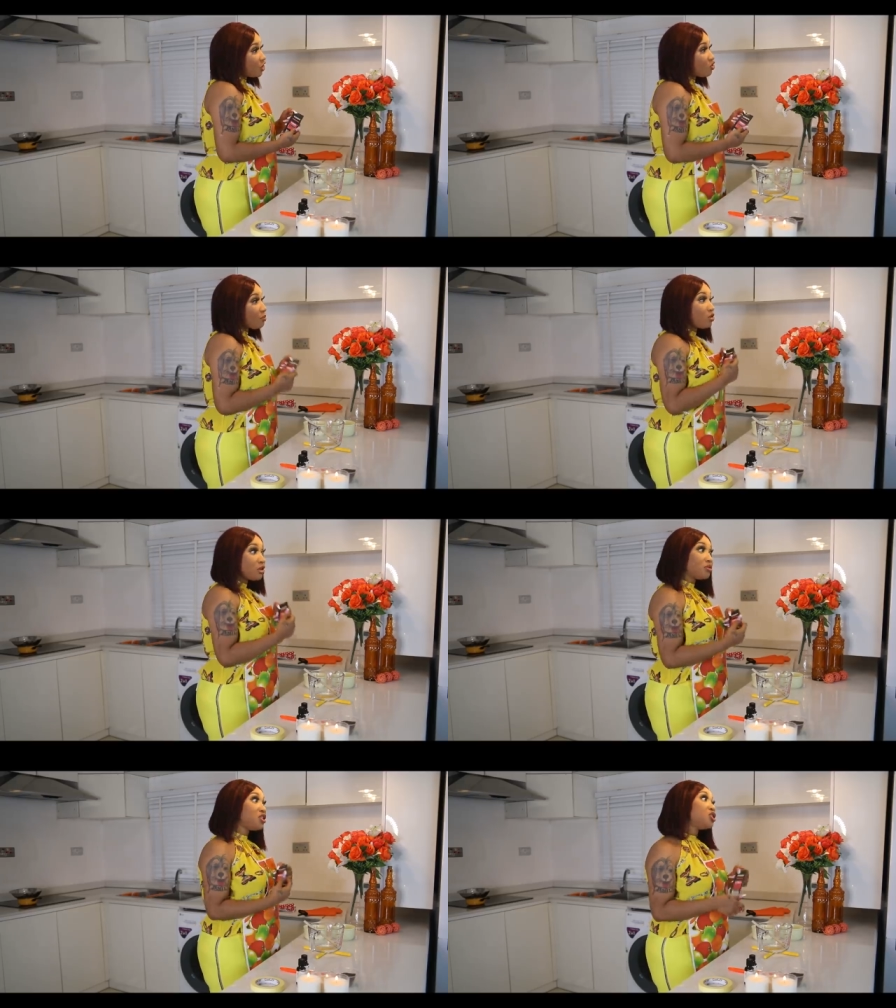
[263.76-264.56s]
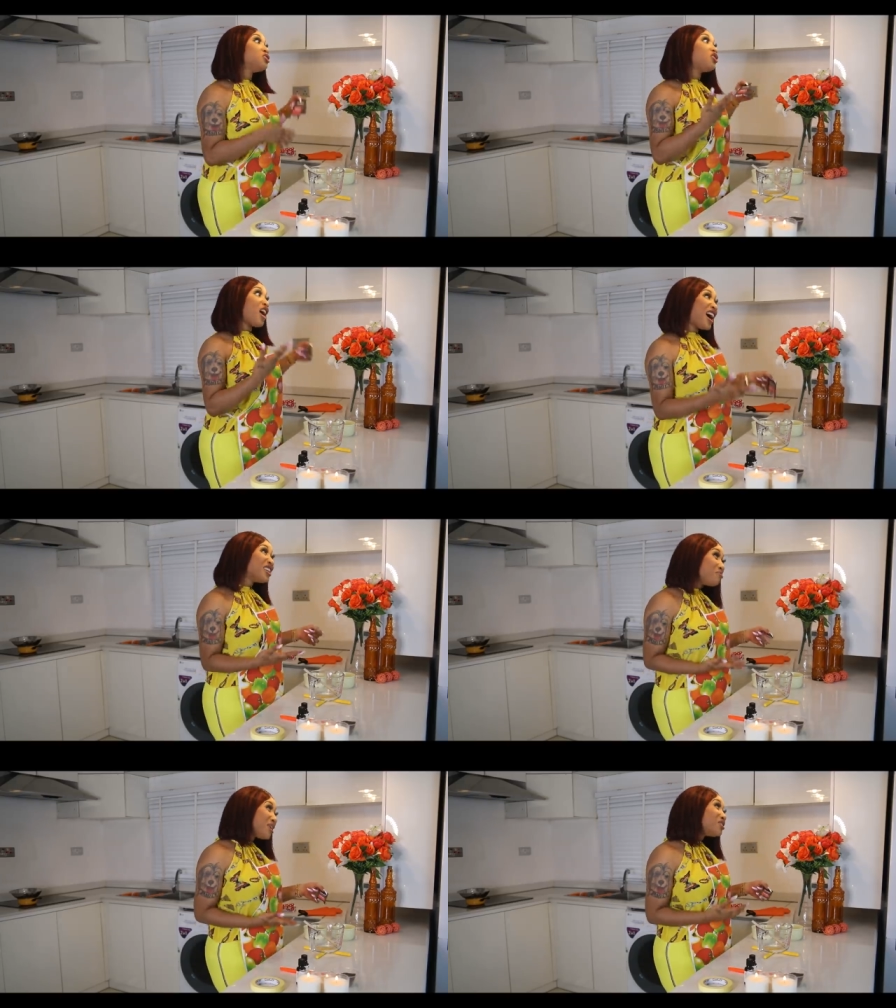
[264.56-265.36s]
for you i'm going to be teaching you the
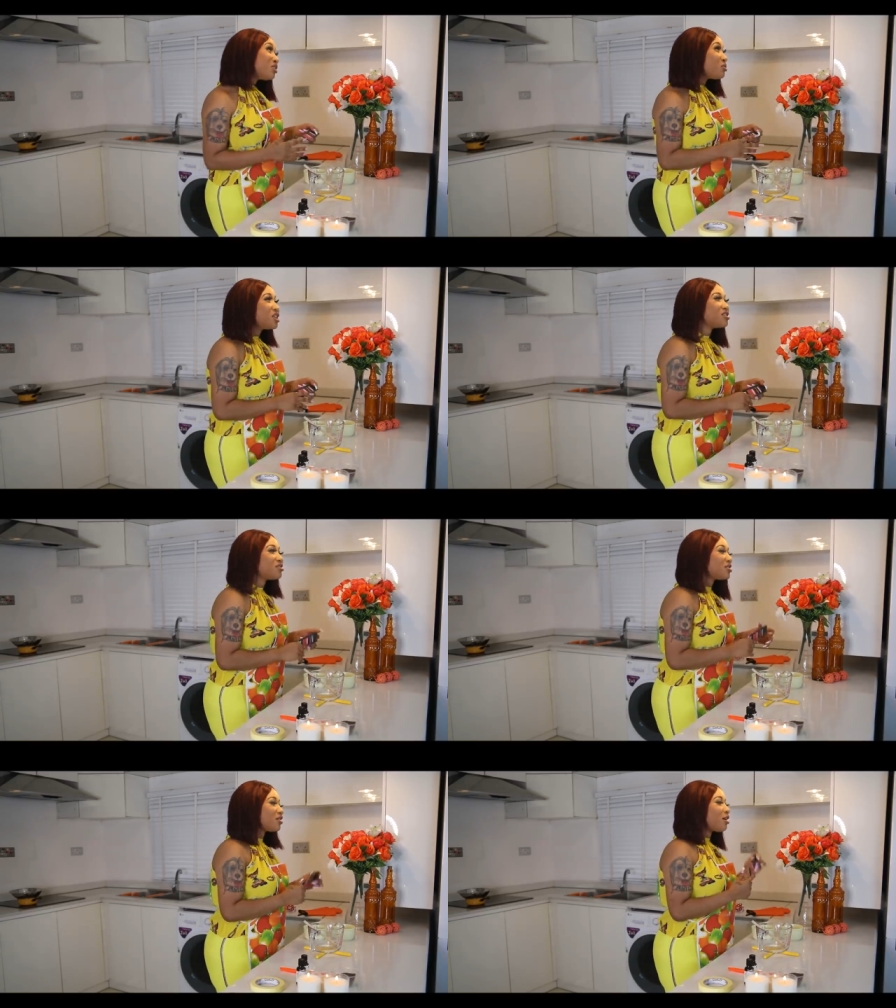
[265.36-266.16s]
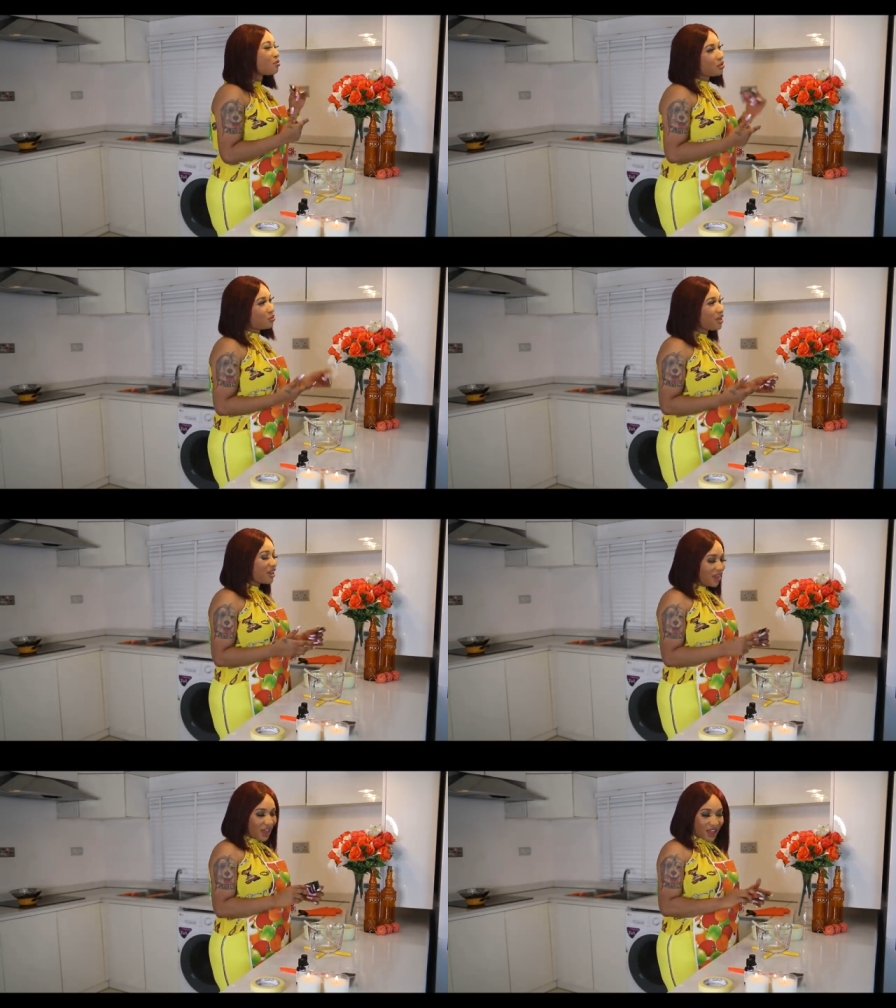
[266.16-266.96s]
hard method which doesn't come with a
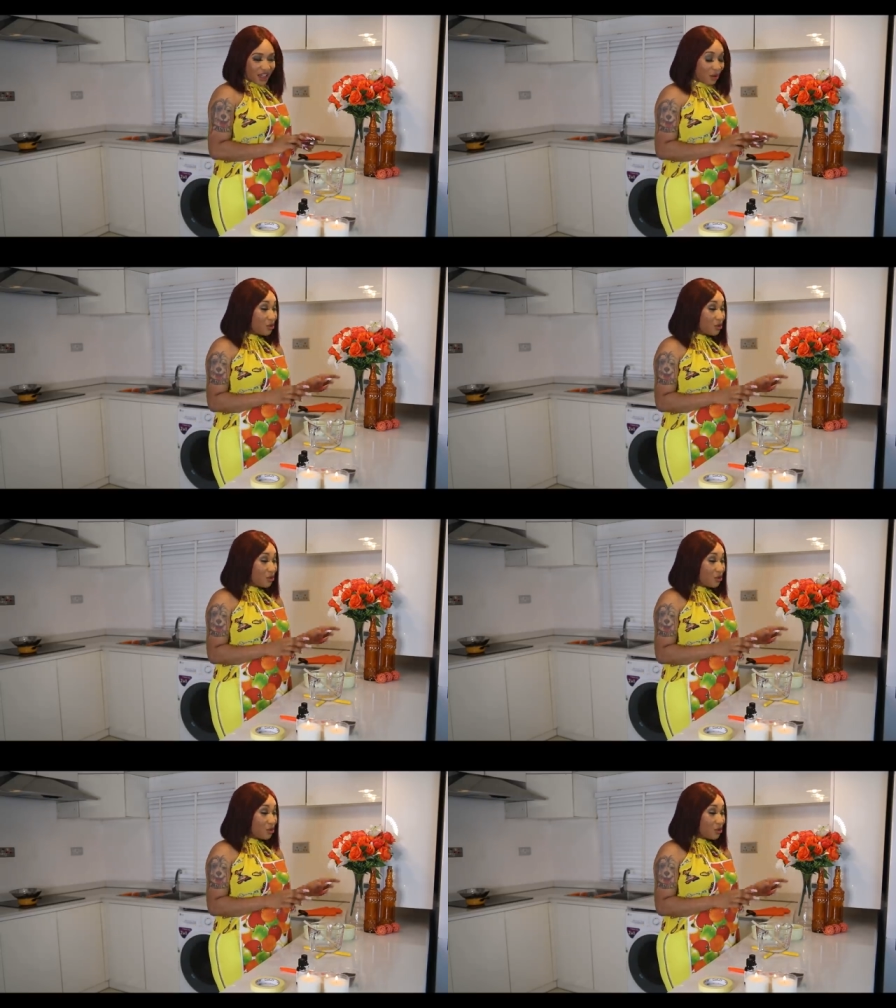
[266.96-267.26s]
wick uh,